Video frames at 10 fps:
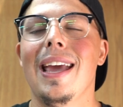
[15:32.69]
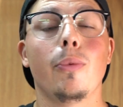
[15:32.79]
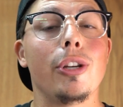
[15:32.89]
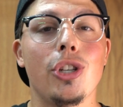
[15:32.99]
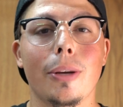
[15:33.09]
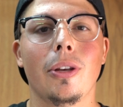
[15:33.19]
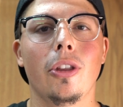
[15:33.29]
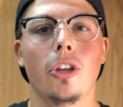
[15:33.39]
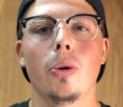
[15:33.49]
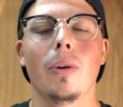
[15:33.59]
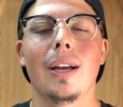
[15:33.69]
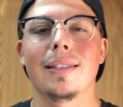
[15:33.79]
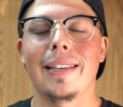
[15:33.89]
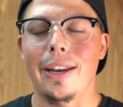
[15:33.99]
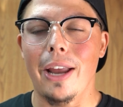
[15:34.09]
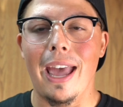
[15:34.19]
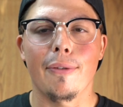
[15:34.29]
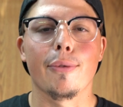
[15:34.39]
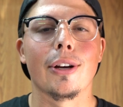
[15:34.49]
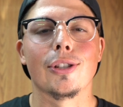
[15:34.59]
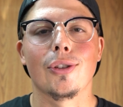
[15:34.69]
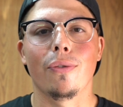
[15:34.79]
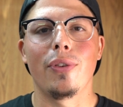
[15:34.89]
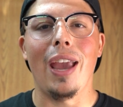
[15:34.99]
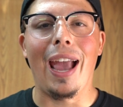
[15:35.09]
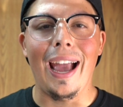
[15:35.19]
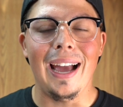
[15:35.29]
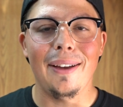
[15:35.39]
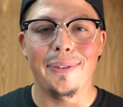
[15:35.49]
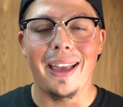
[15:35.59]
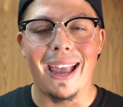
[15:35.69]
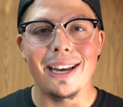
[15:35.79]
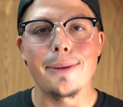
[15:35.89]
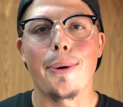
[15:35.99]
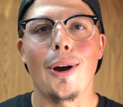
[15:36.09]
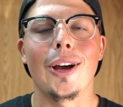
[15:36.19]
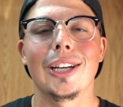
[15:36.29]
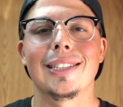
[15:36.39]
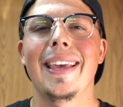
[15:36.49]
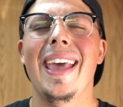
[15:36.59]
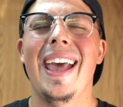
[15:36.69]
We ship to the US and everywhere, so if you have any products,